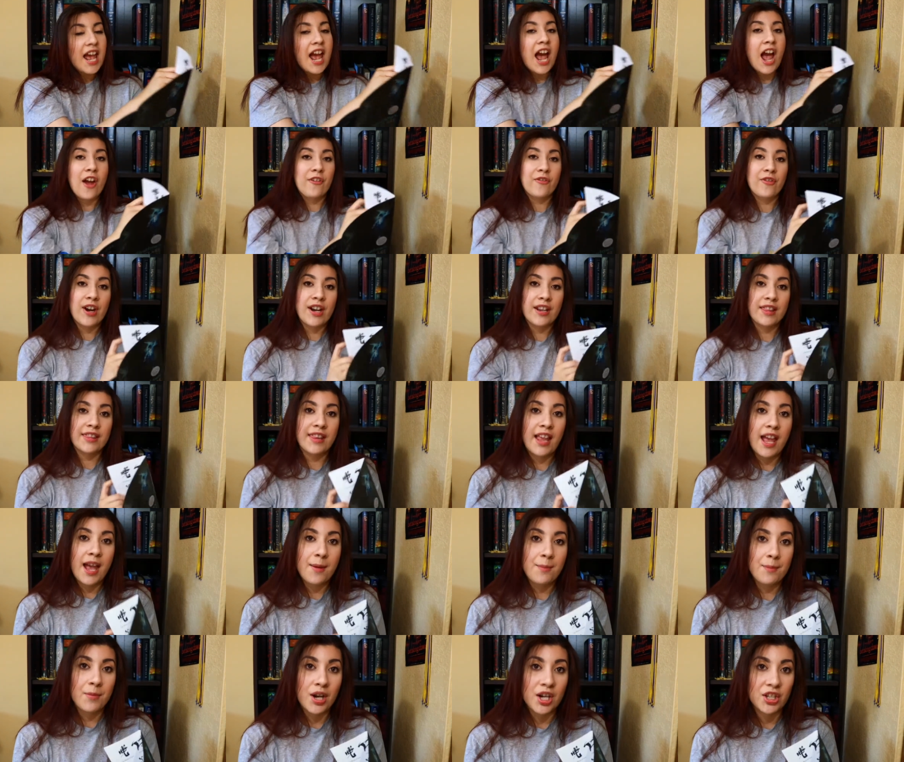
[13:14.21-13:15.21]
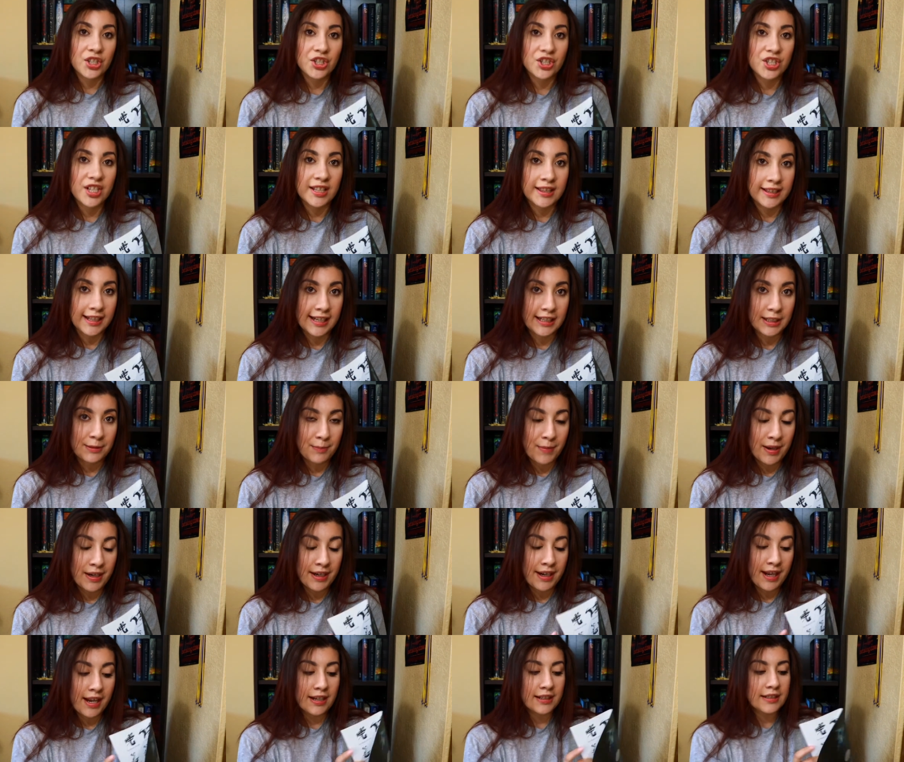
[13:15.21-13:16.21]
I read that much in Lady
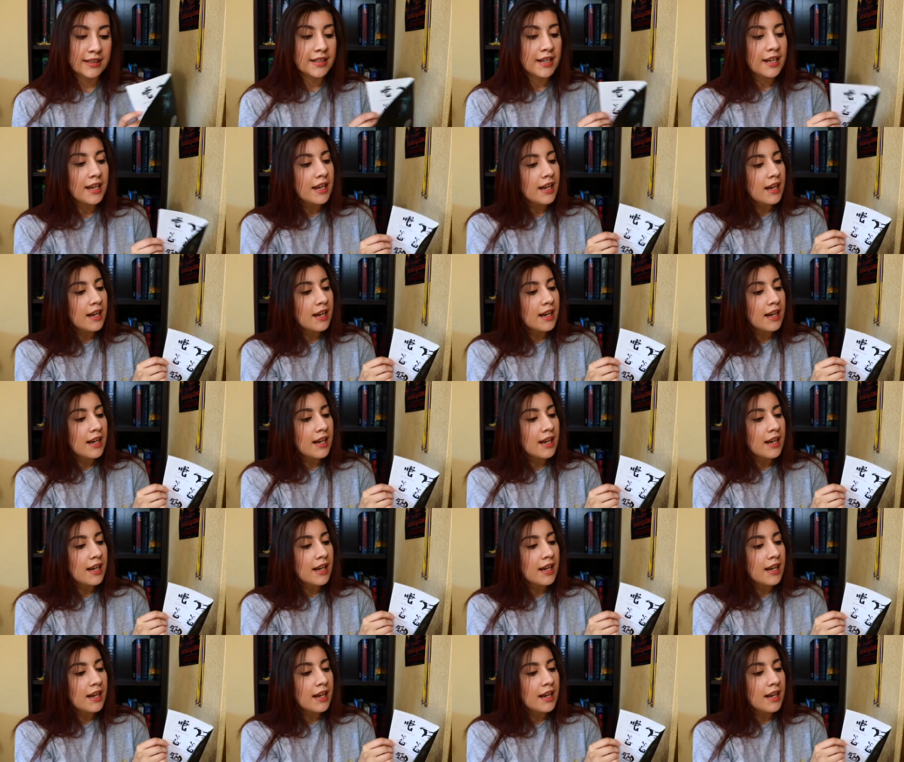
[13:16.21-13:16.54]
Midnight